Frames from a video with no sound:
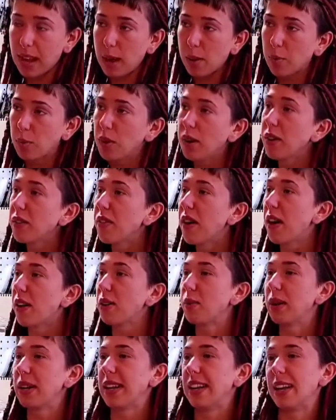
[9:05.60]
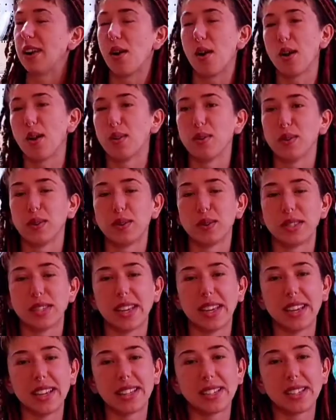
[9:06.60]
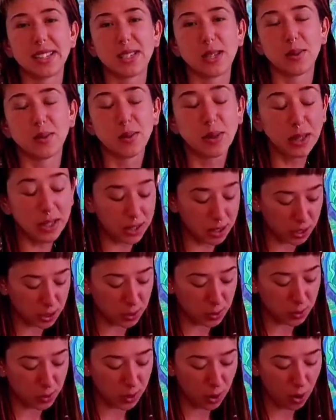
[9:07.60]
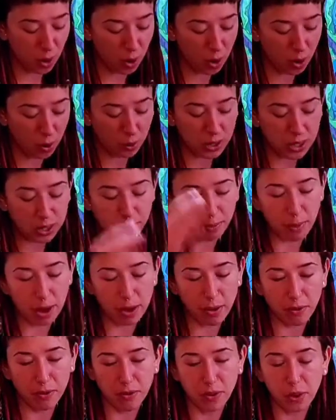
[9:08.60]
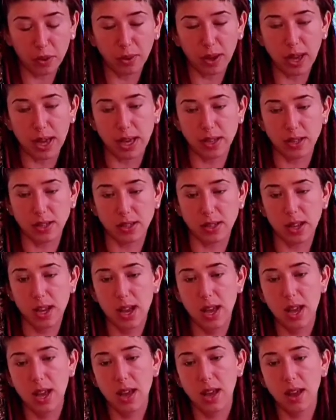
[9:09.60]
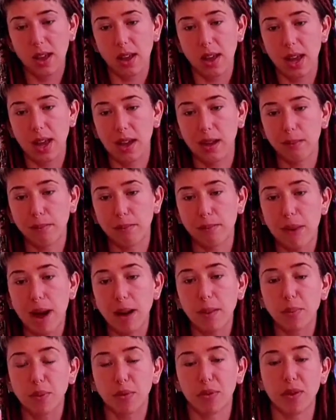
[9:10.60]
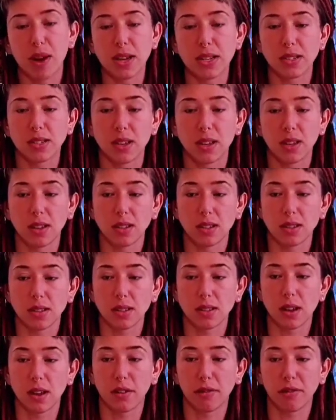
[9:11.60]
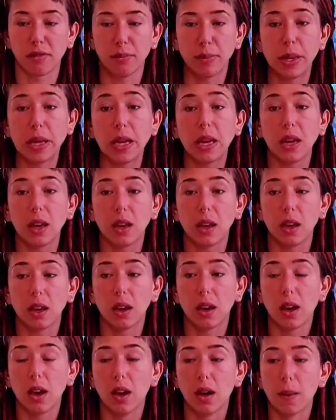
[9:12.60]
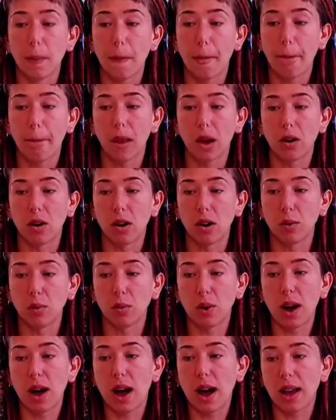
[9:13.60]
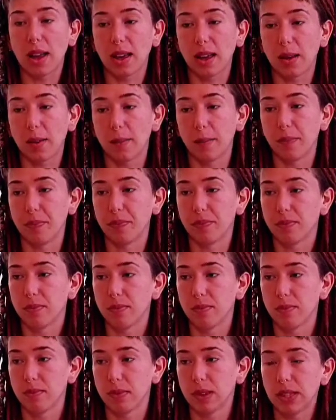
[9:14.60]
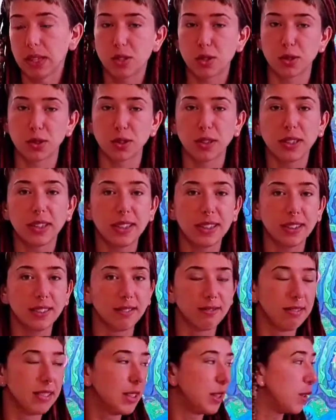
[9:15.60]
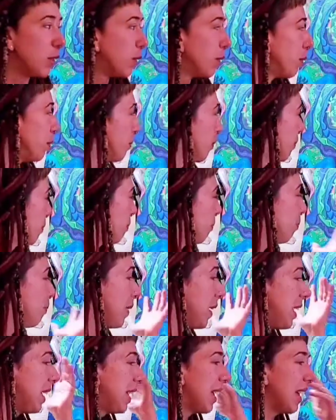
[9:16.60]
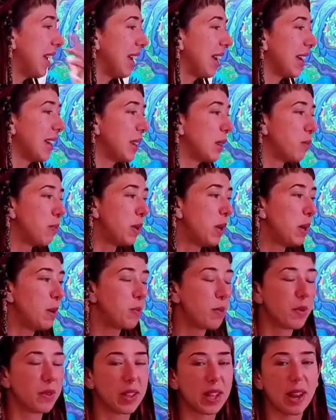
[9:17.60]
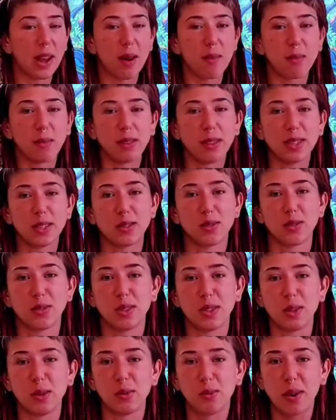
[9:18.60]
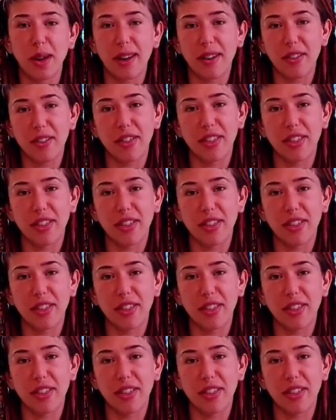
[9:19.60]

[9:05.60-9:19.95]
am reevaluating all of those things because I really just want to hone in my focus and my presence of being on what I am literally, you know, making, and the people that I'm literally with,